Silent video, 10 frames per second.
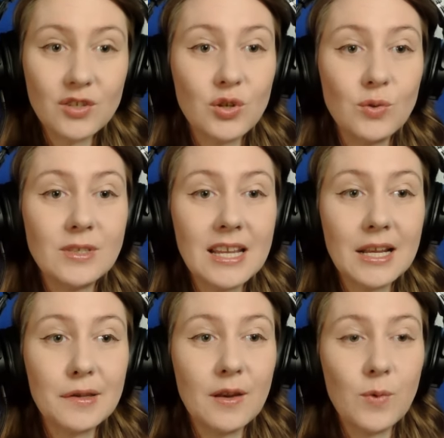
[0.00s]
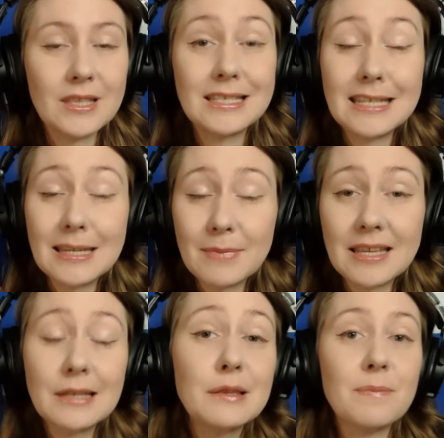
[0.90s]
to Dancing with
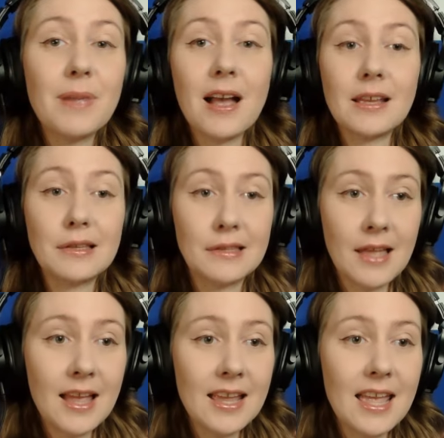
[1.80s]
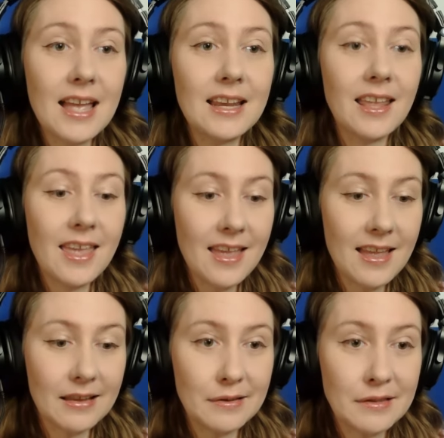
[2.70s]
Demons by Cyan
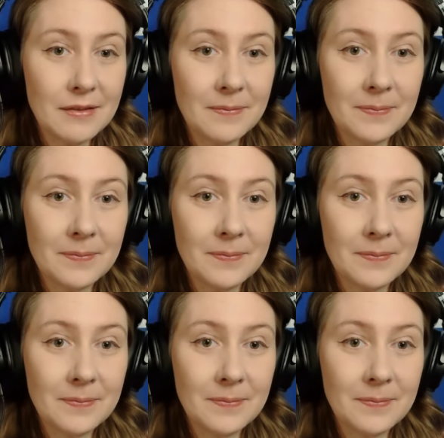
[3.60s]
Kicks.